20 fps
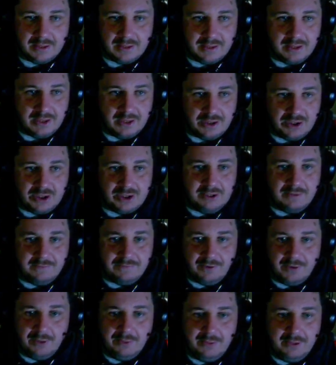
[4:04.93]
Just not
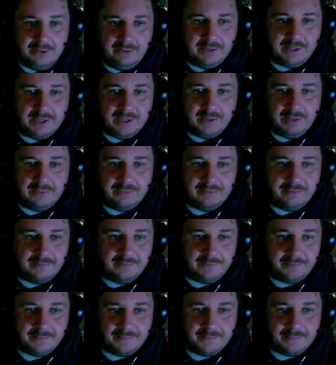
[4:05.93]
following quick enough.
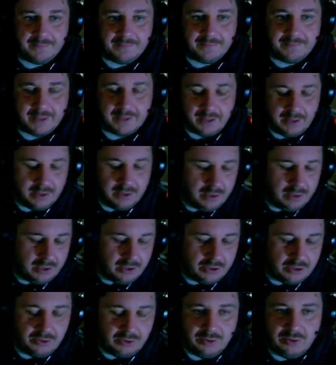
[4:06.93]

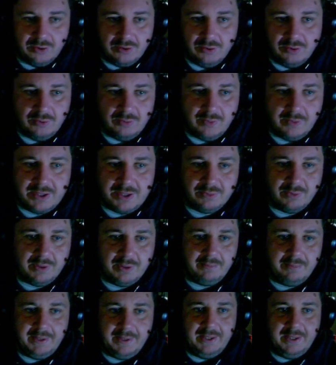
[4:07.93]
You always want
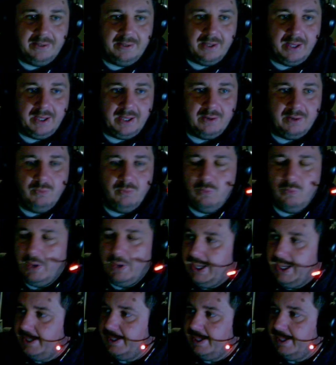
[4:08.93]
to be like
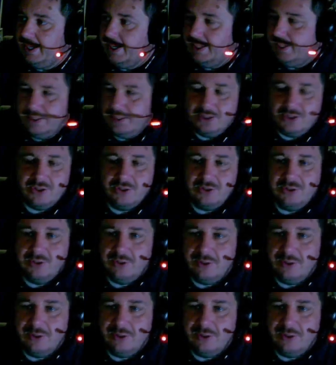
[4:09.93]
where they're heading to.